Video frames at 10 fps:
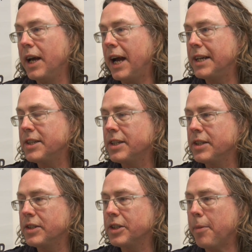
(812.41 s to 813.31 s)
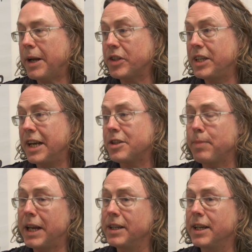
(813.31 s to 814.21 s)
And to go back to the yes
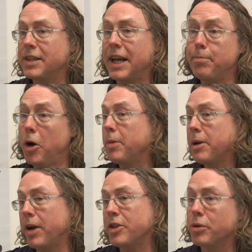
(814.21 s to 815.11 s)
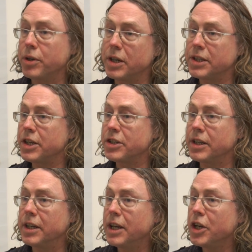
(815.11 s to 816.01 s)
men and Barbie Liberation Organisation,